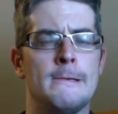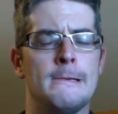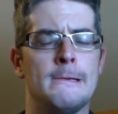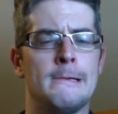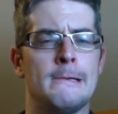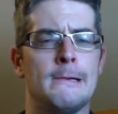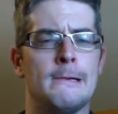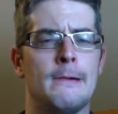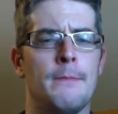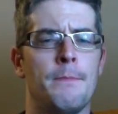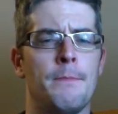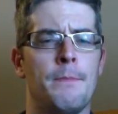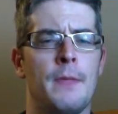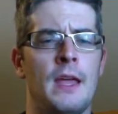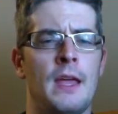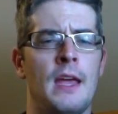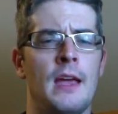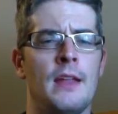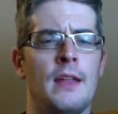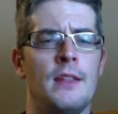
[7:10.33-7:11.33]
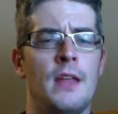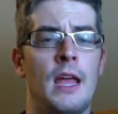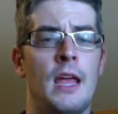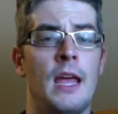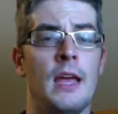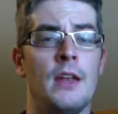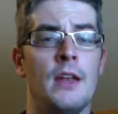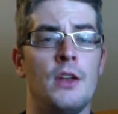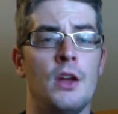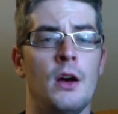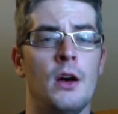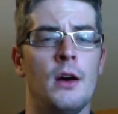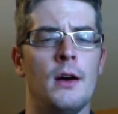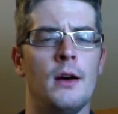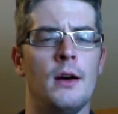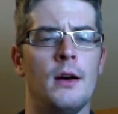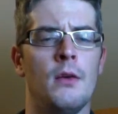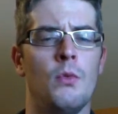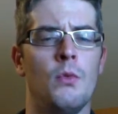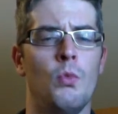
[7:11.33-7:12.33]
um, and and
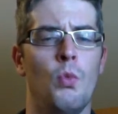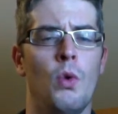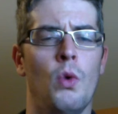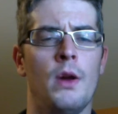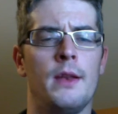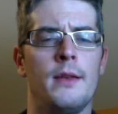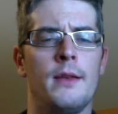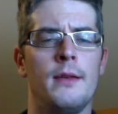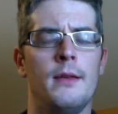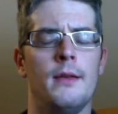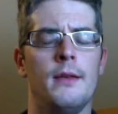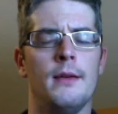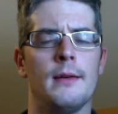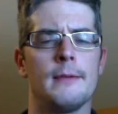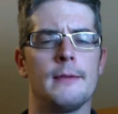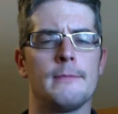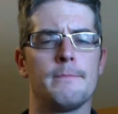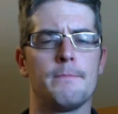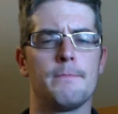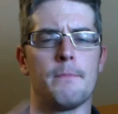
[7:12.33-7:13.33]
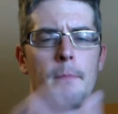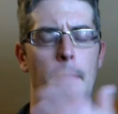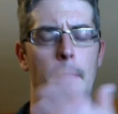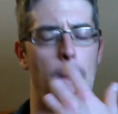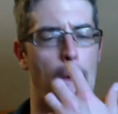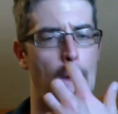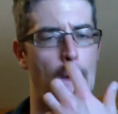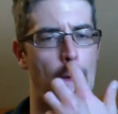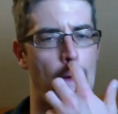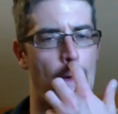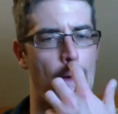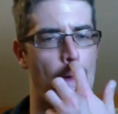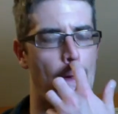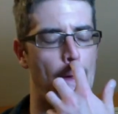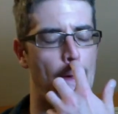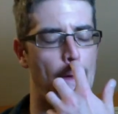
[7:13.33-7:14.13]
uh, what uh,